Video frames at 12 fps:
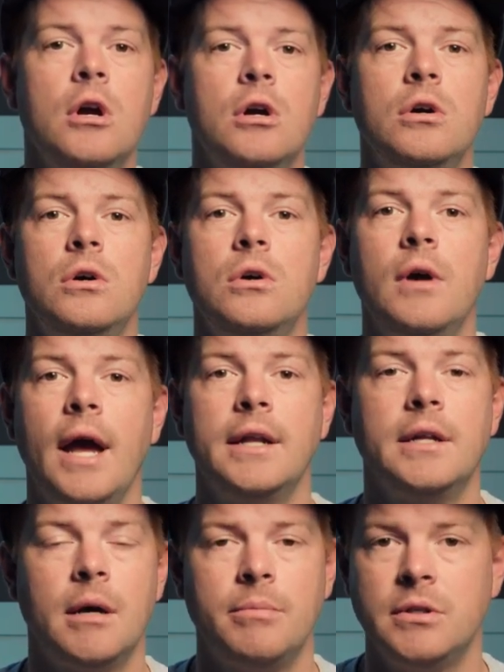who
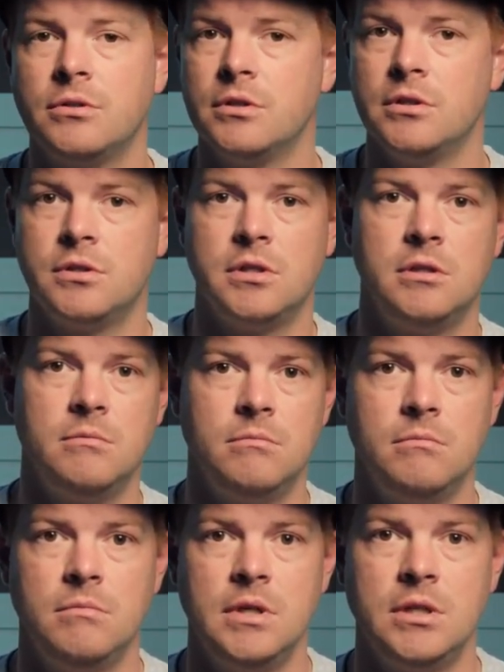ended up introducing
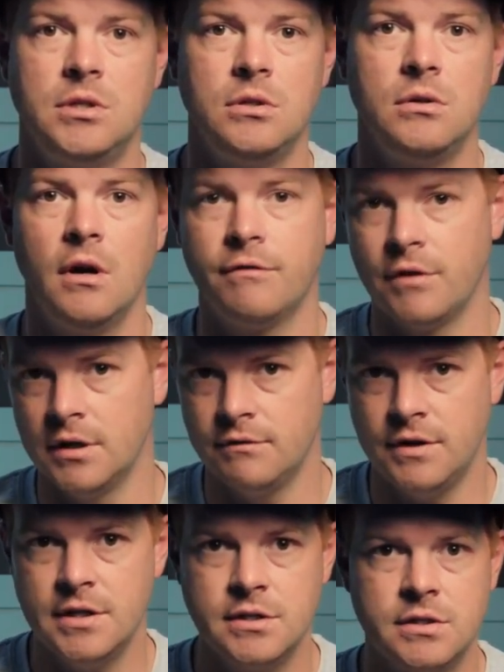me to a friend of
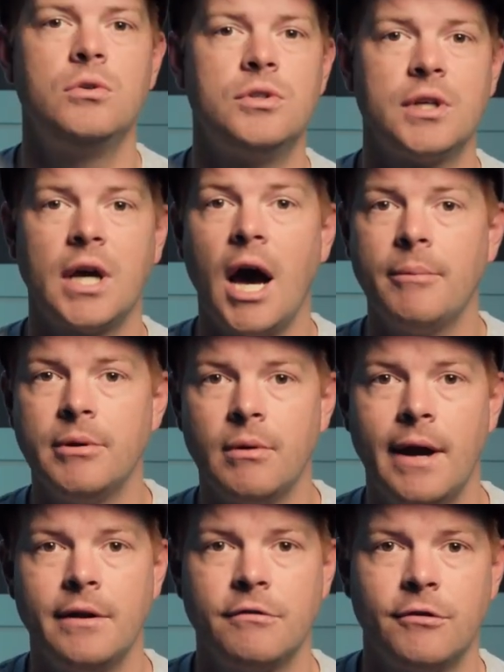his who is a
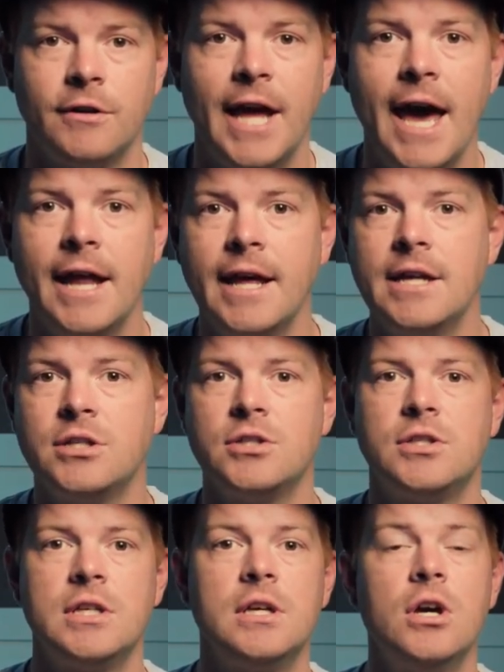copywriter for an ad
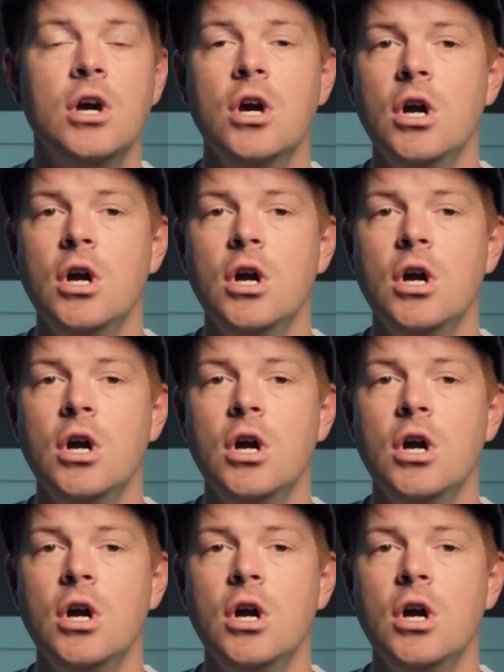agency